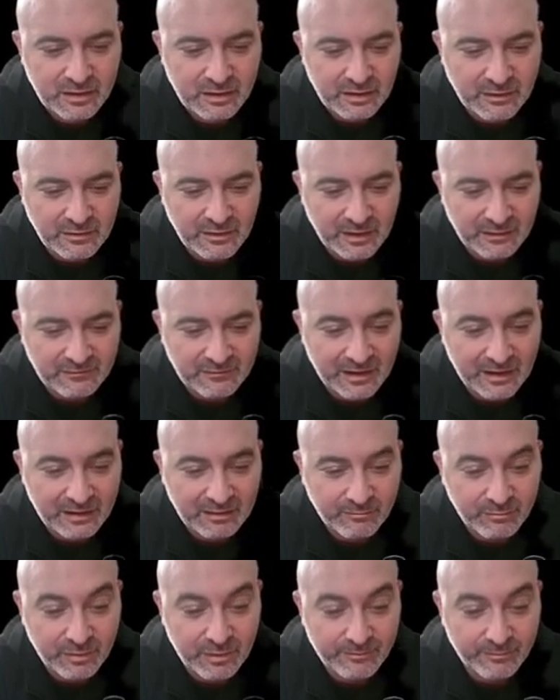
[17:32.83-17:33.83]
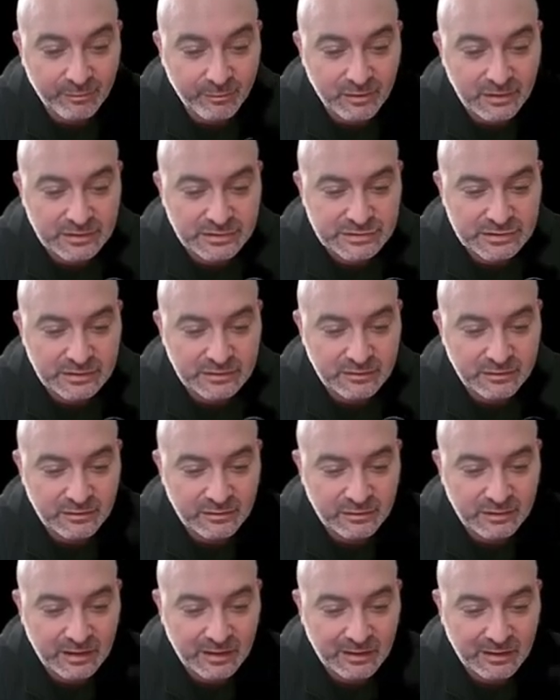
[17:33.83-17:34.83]
and that attack and preparation
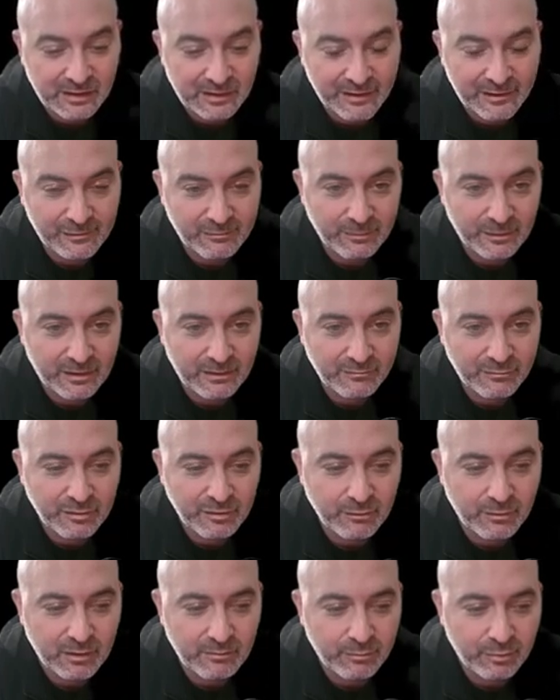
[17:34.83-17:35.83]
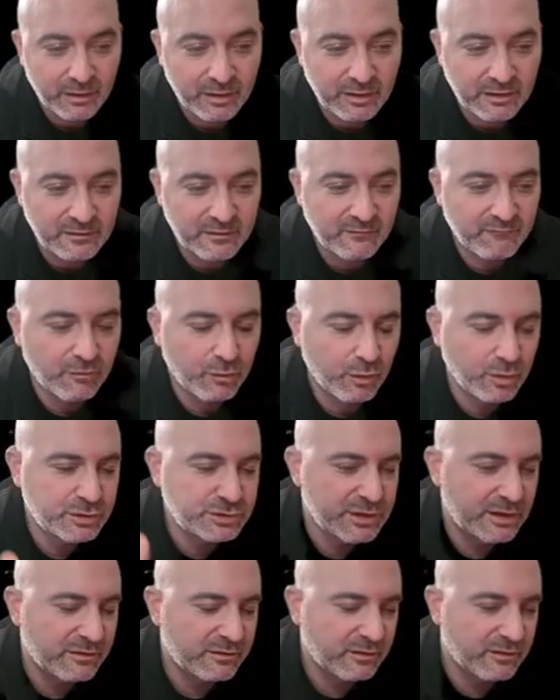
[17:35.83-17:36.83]
that has become so on brand. Veroli
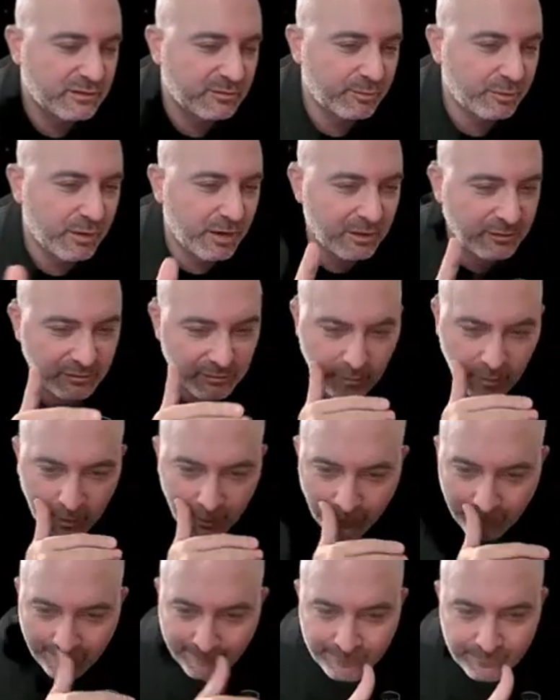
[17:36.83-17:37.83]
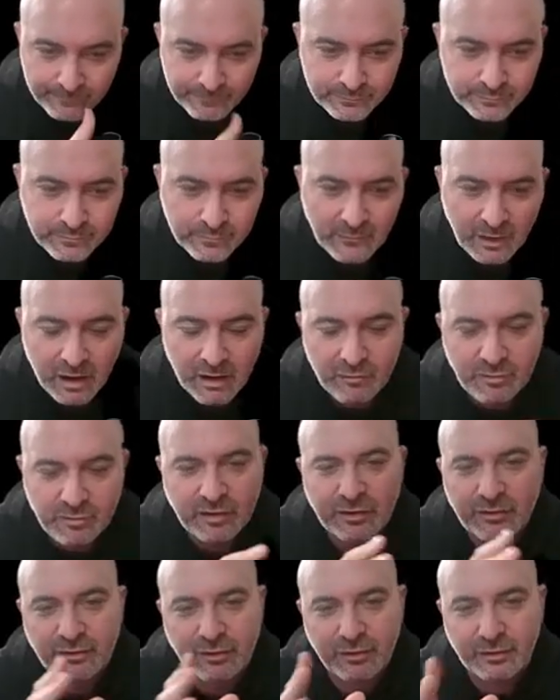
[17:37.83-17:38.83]
tries to surprise him there. I always
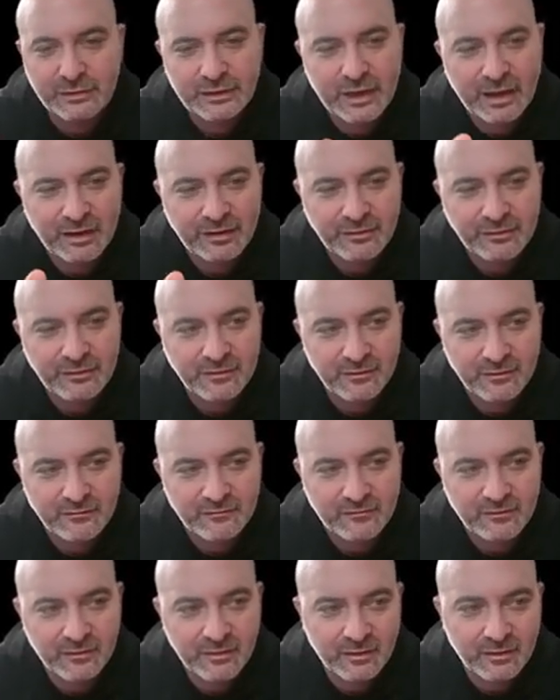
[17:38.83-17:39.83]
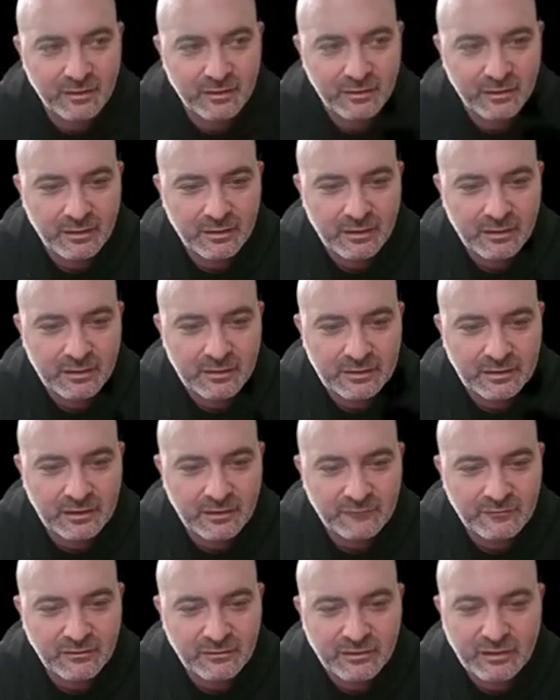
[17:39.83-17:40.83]
think it's good, guys, to
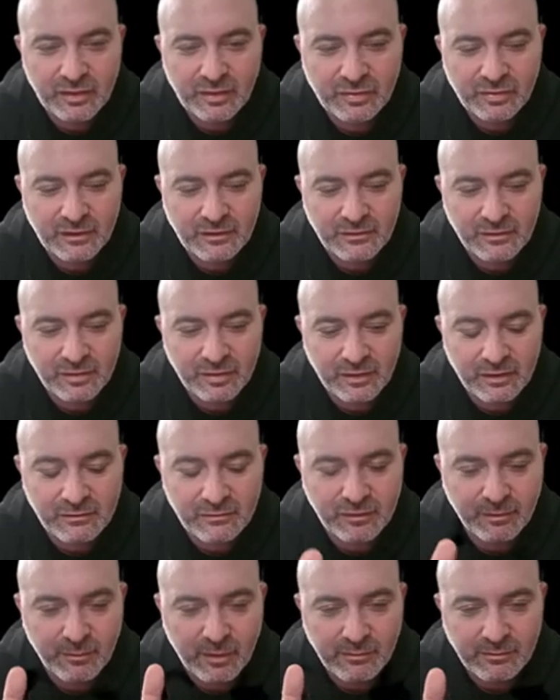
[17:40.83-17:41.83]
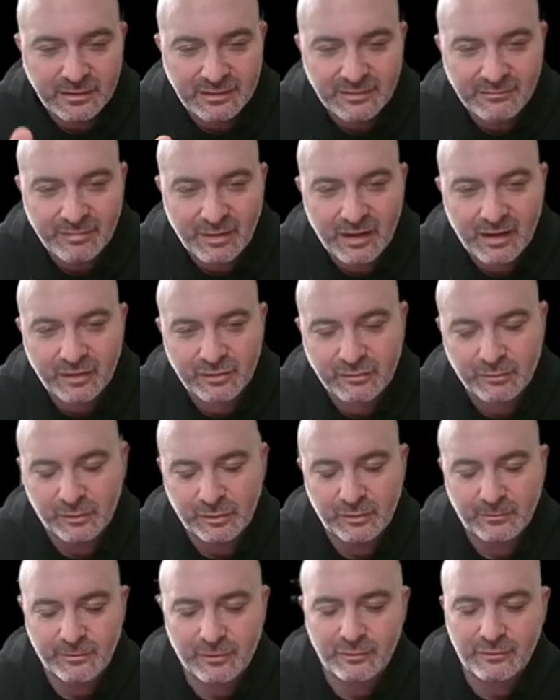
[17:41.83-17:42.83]
if you think that there's a moment in the box when
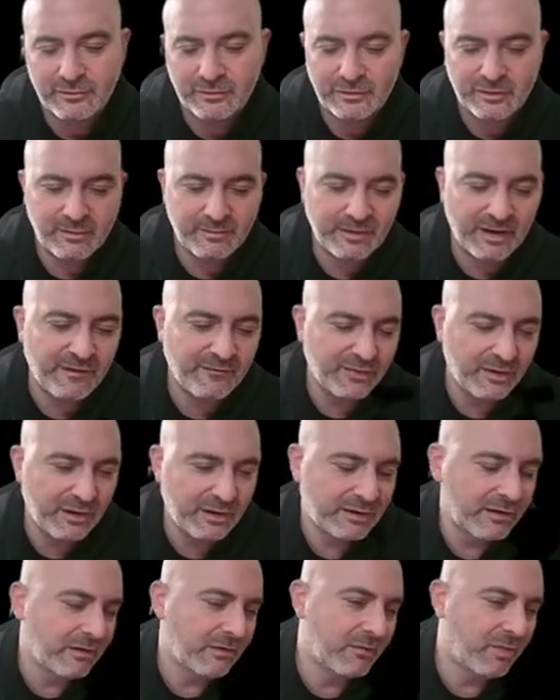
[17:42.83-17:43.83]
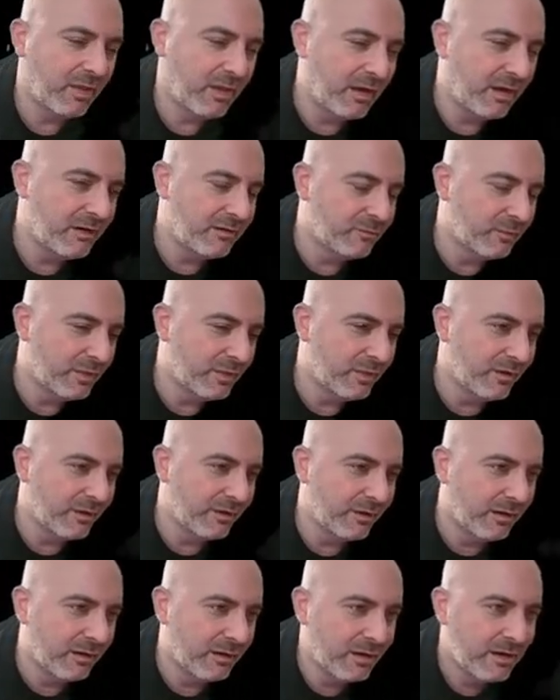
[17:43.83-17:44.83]
your opponent's coming off the on-guard line, when
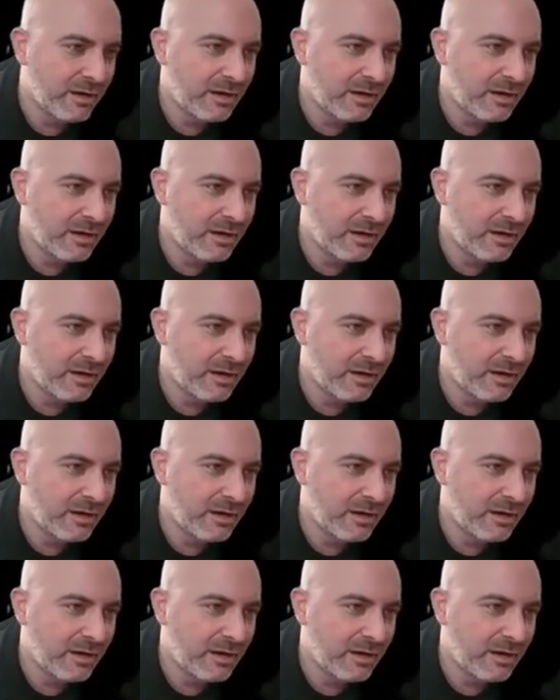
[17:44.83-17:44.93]
they're